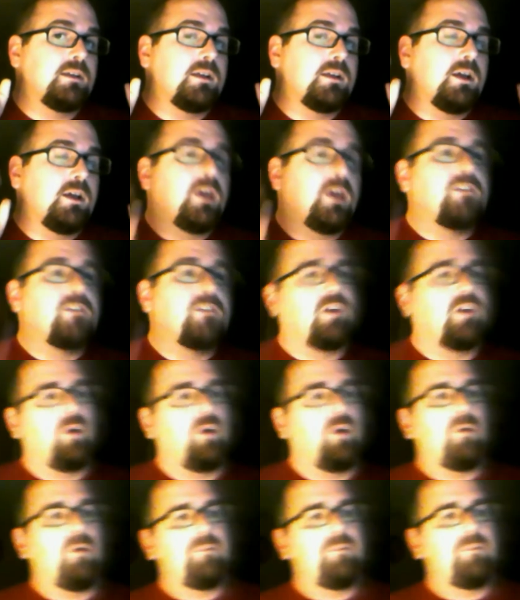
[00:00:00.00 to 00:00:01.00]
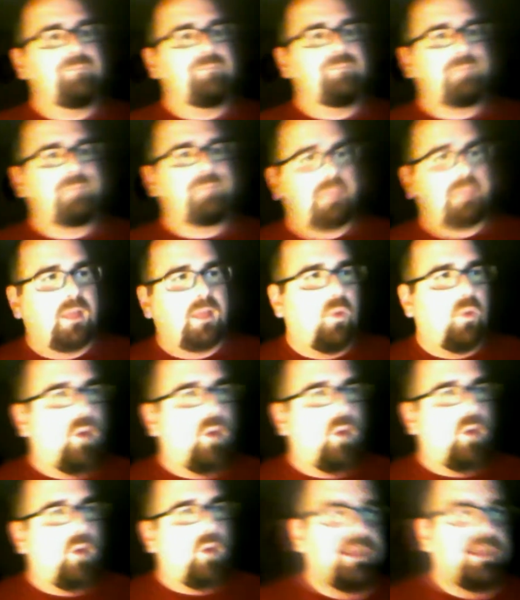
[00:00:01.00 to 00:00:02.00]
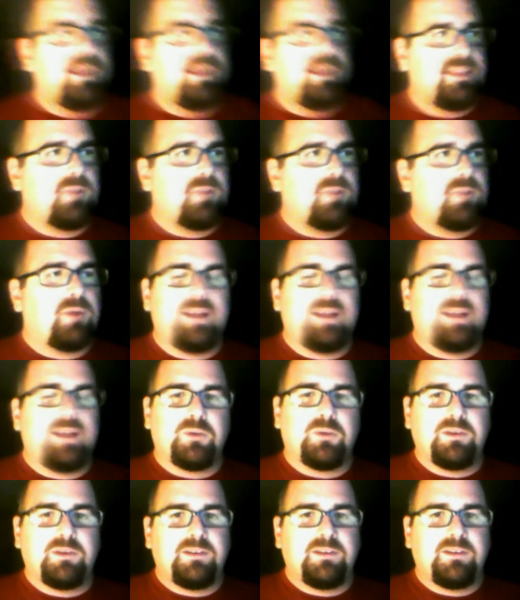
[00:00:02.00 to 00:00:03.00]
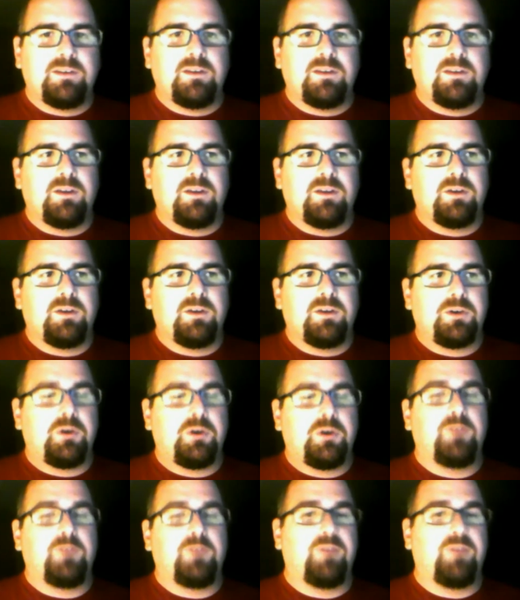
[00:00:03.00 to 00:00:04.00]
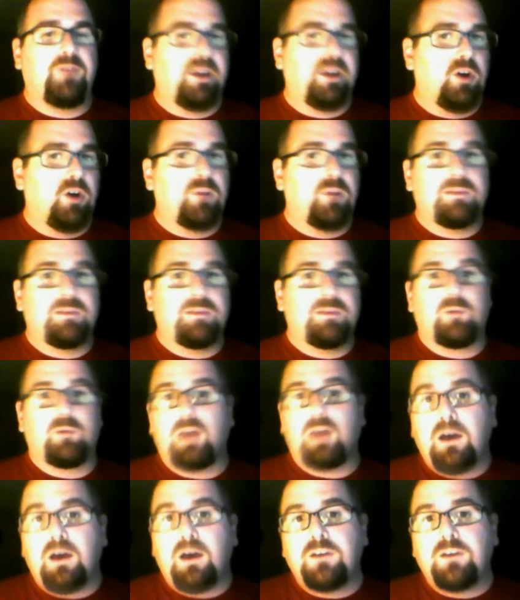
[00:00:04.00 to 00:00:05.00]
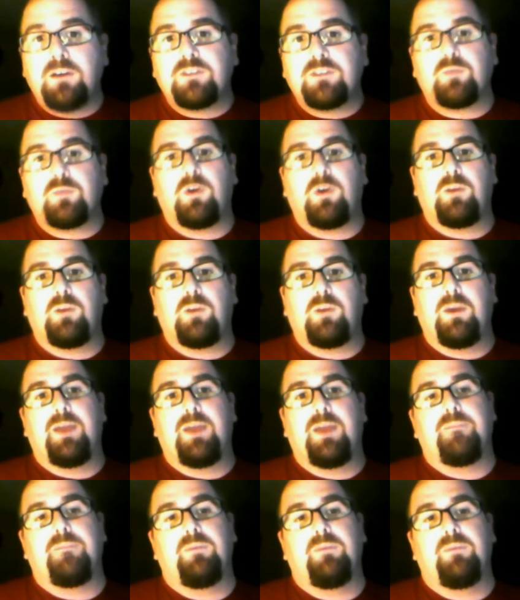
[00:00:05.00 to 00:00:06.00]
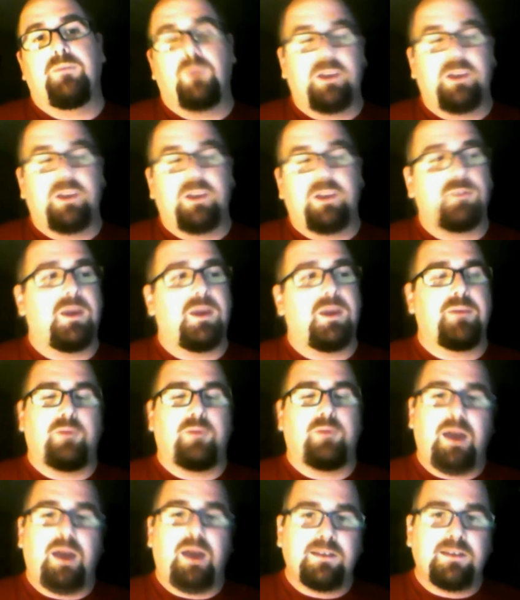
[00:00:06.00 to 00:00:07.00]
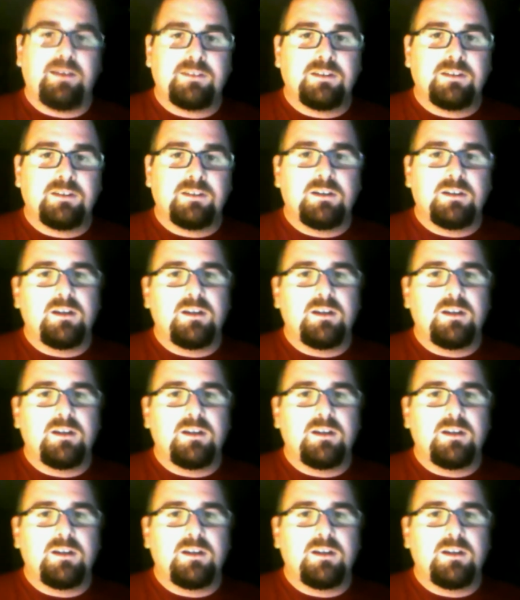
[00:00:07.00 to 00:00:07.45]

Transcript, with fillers: So while I think Brad Sorensen could find a home somewhere else and work his way up, work his way up a roster,